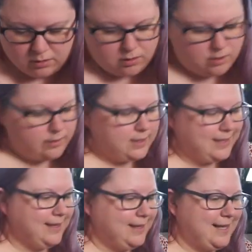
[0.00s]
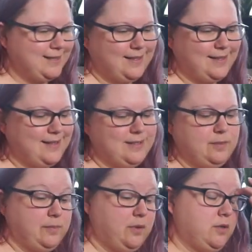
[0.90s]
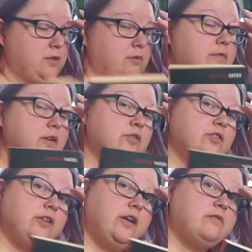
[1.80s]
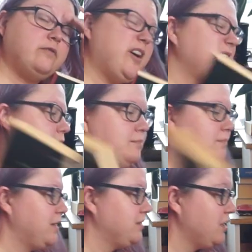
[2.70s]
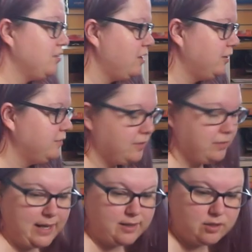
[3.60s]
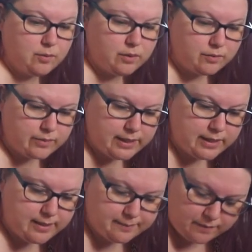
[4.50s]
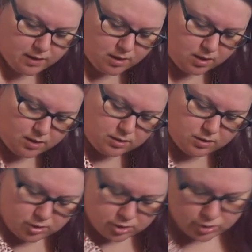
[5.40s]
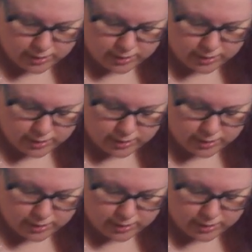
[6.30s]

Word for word: Another classic, I suppose, The Revolutionary Road. Don't know if I actually want to read it. Not sure